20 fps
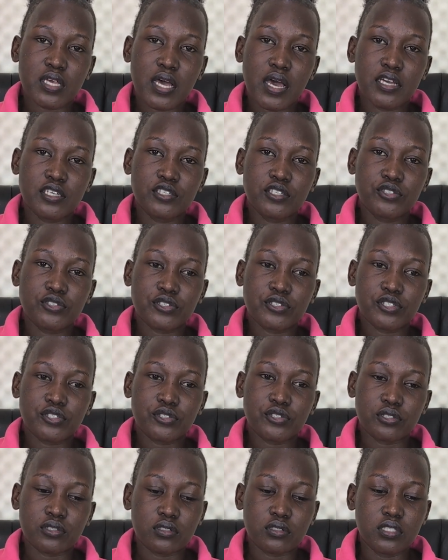
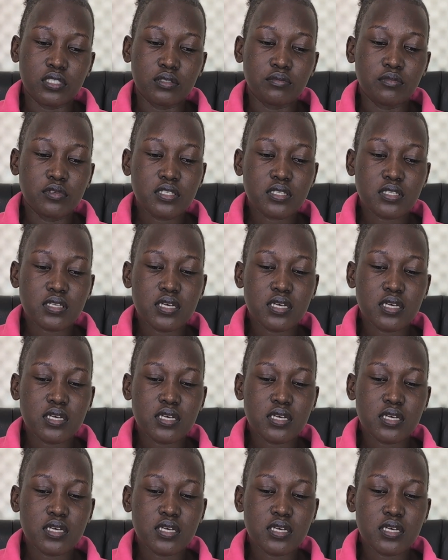hydration in most